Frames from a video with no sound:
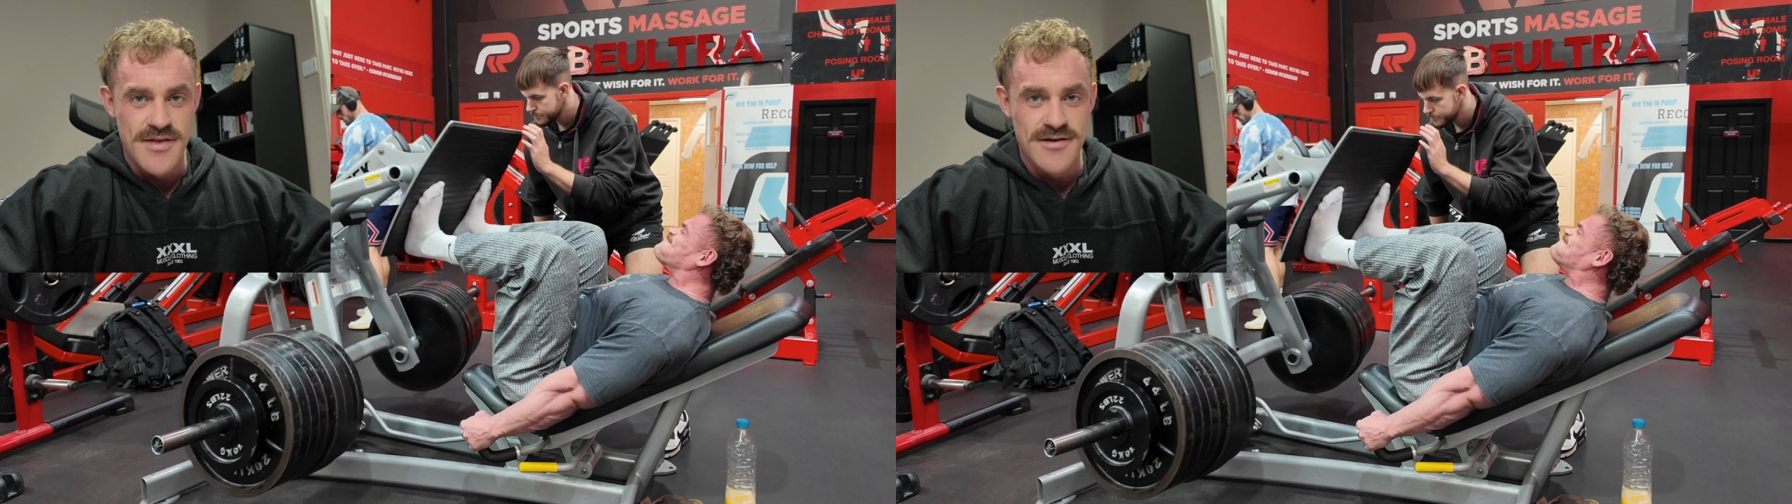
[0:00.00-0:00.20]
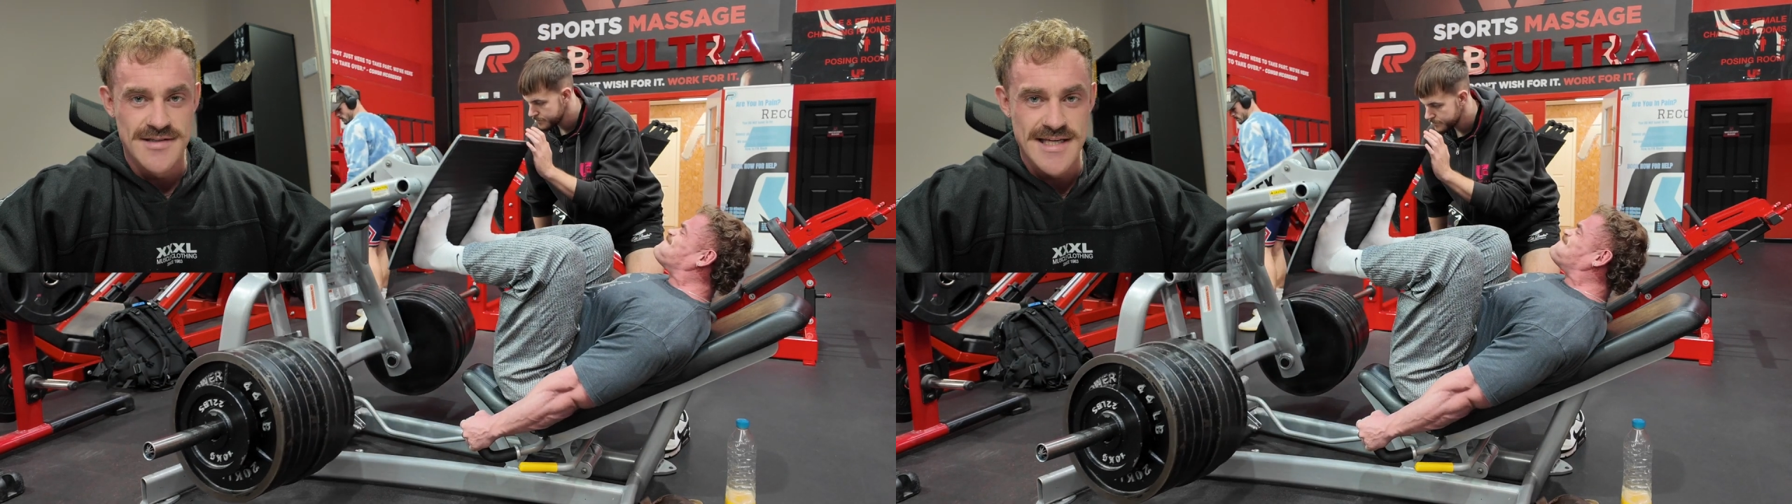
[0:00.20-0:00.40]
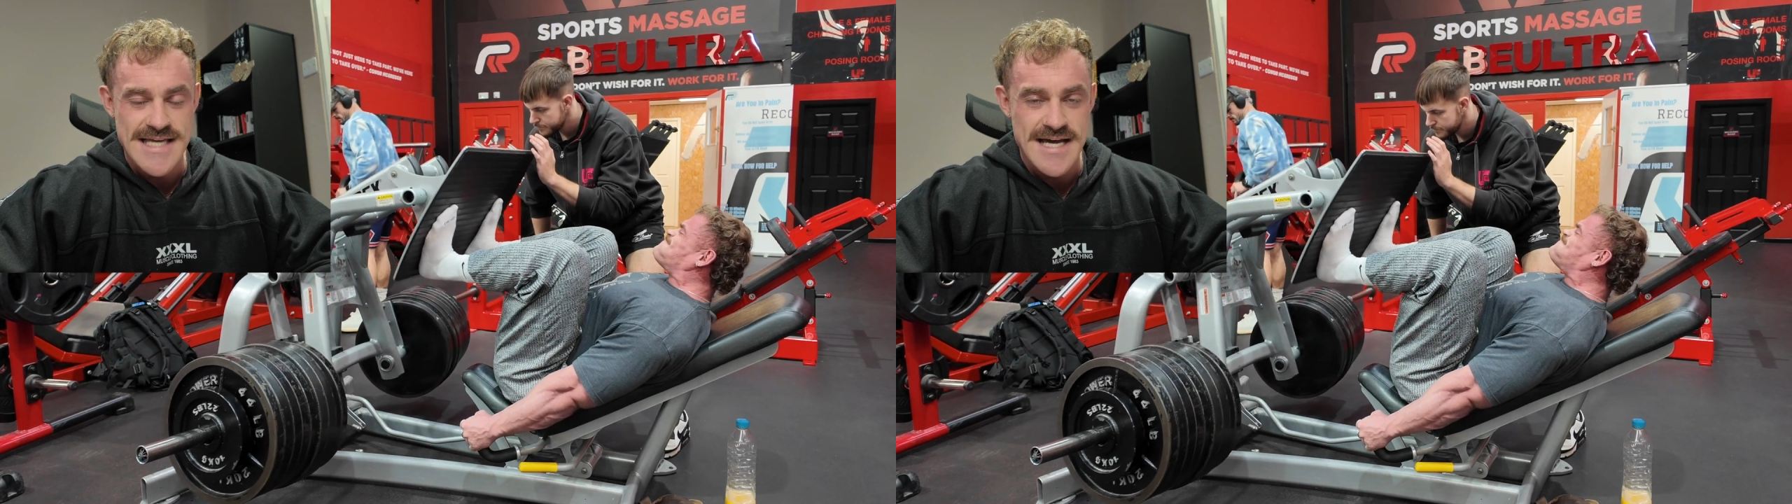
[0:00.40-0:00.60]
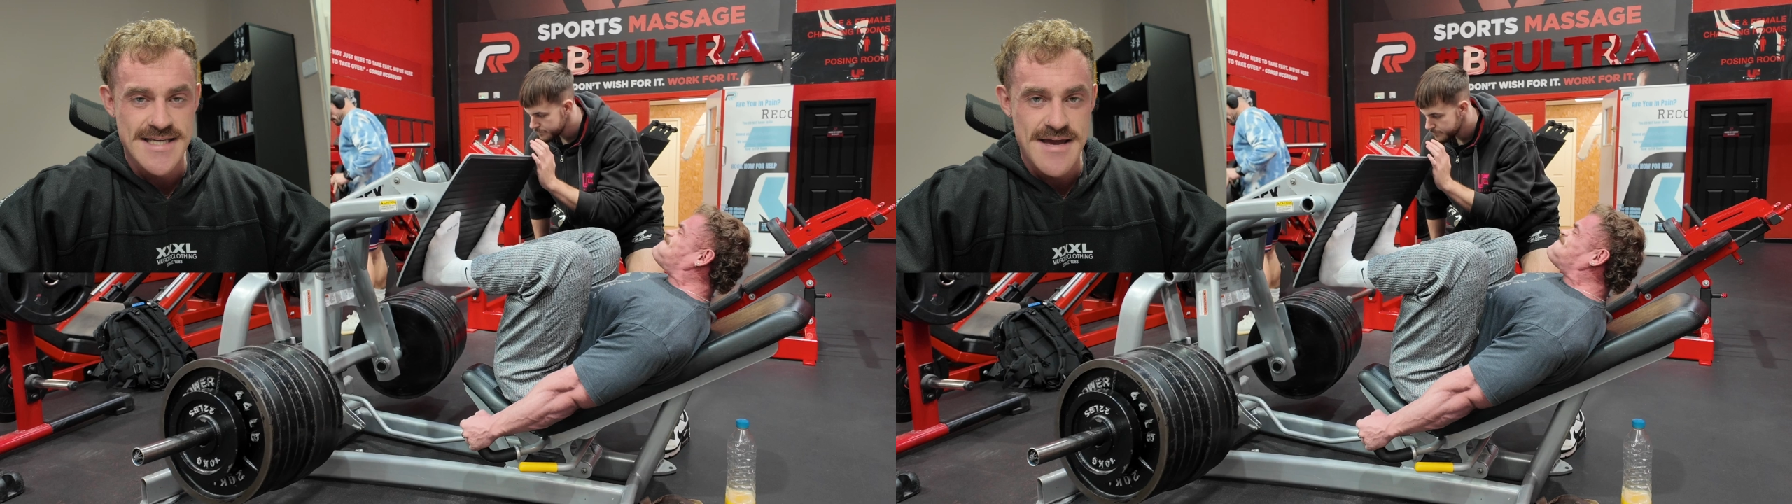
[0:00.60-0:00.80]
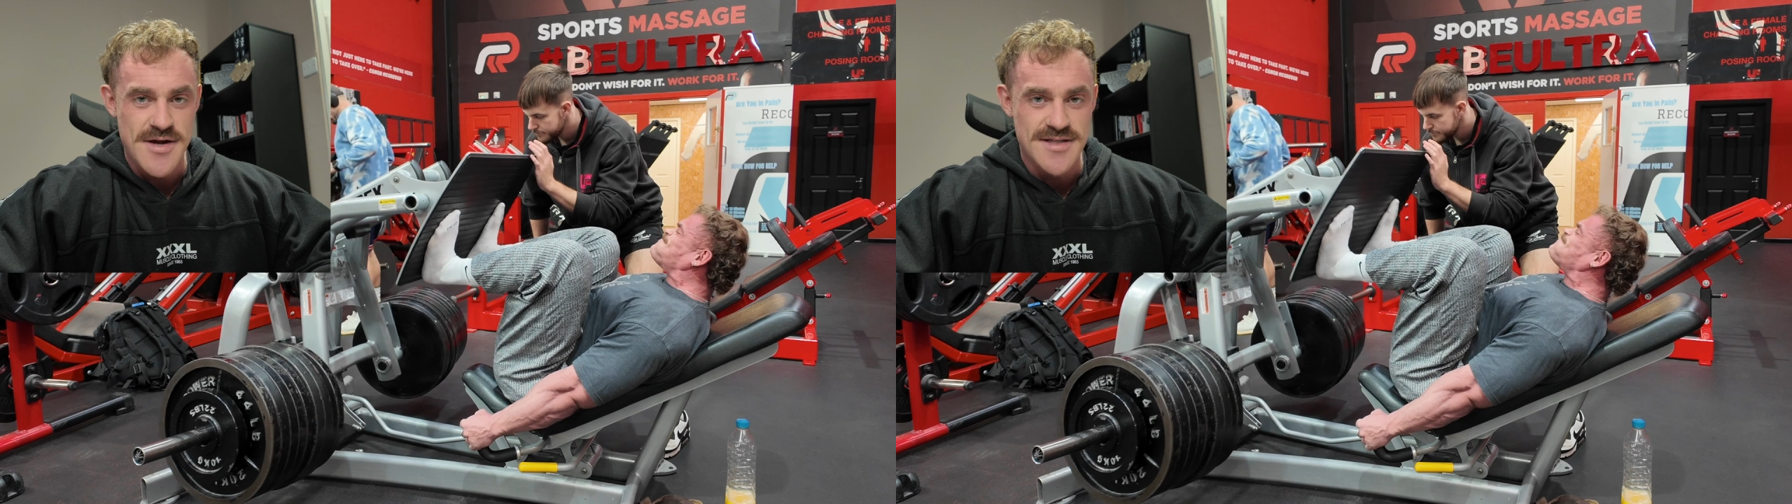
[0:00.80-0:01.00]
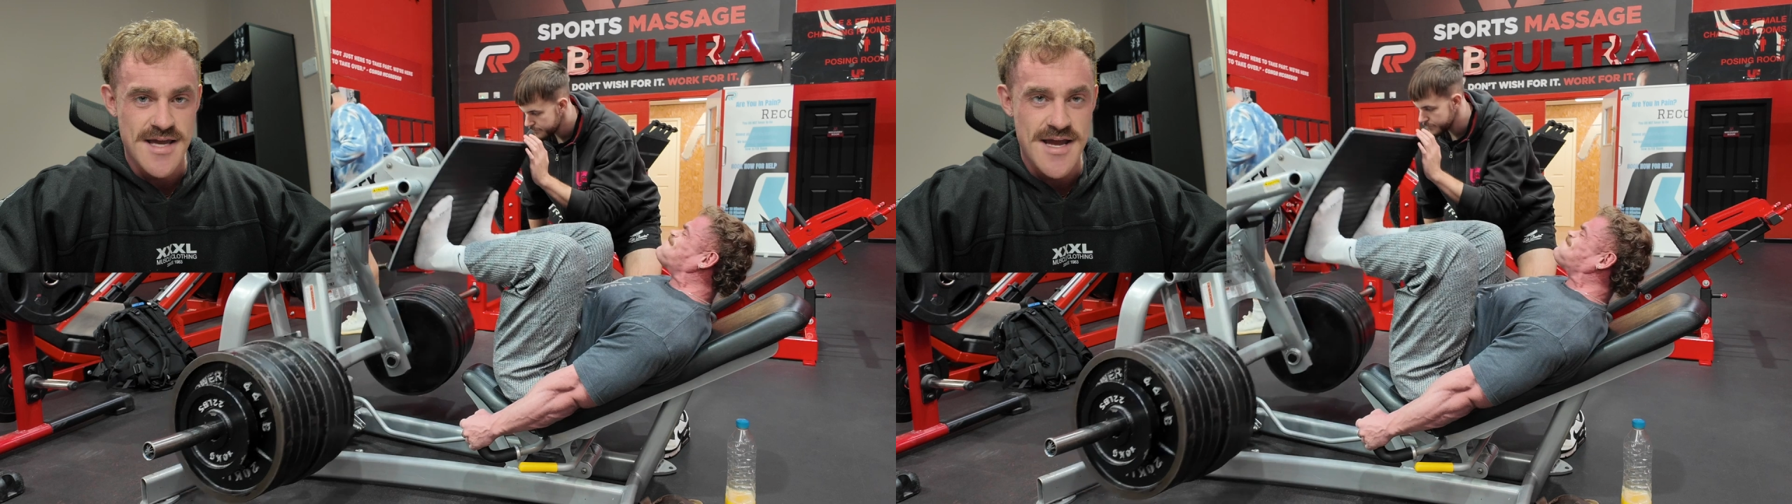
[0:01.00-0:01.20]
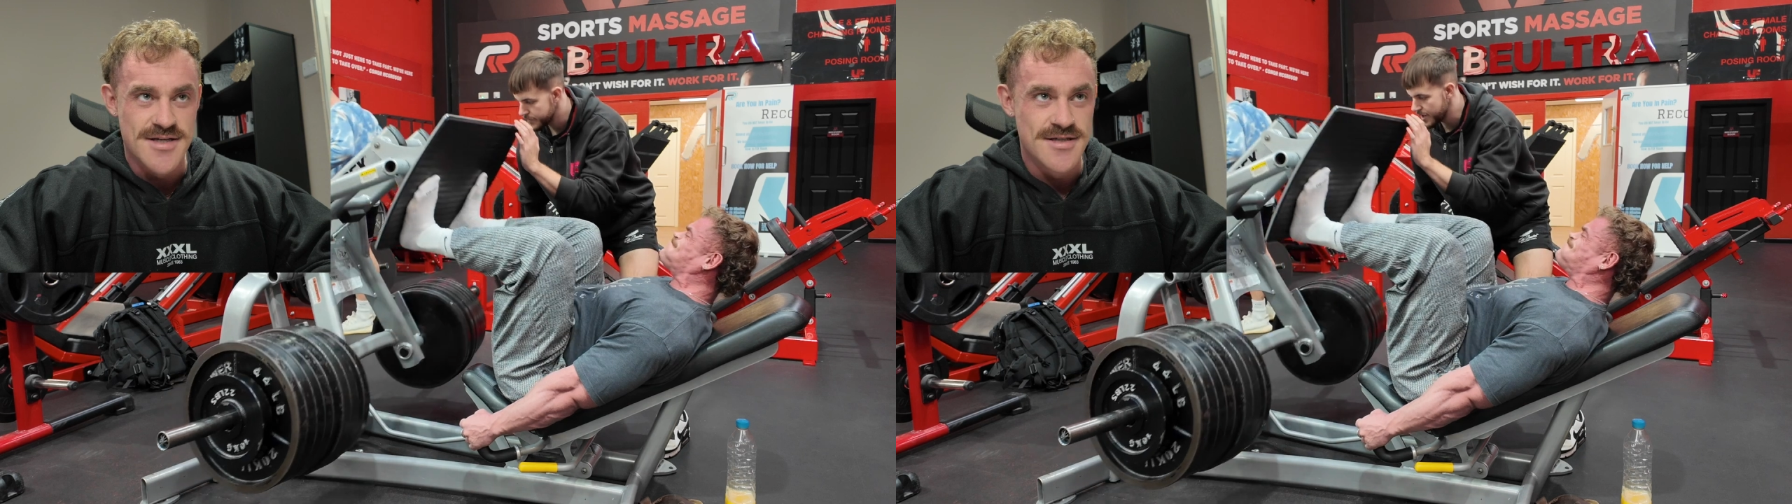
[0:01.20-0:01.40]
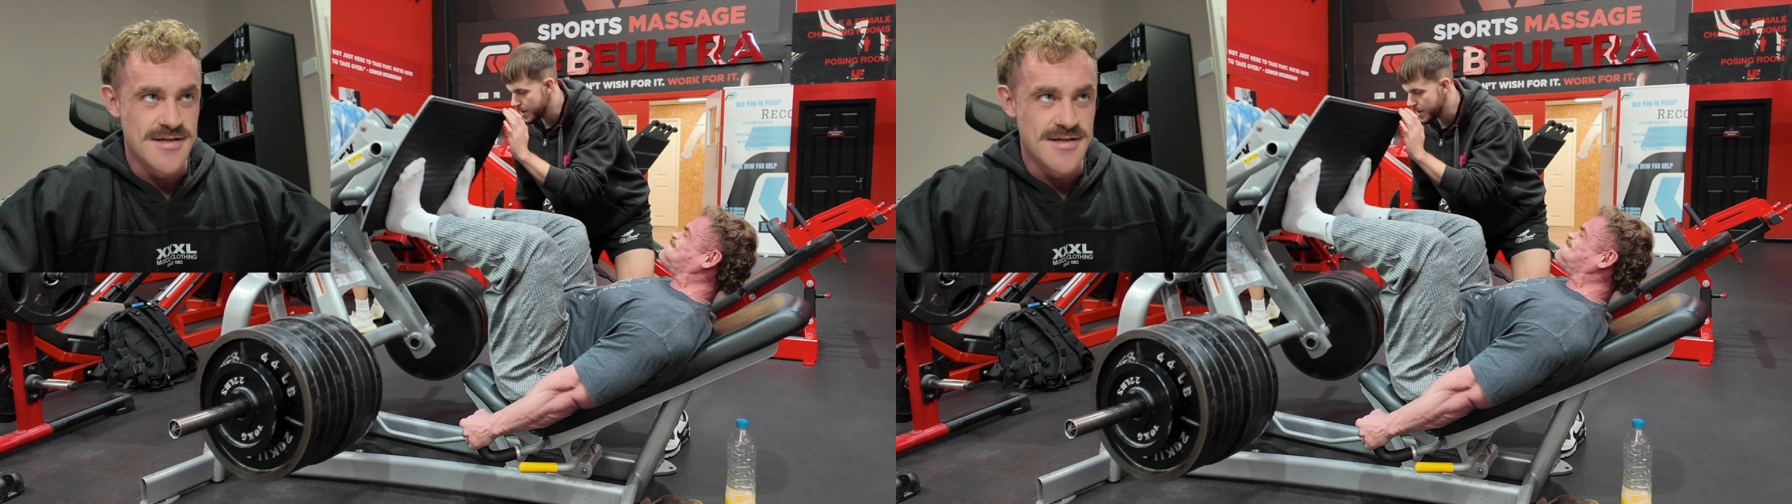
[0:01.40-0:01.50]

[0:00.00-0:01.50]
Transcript: they look the exact same on stage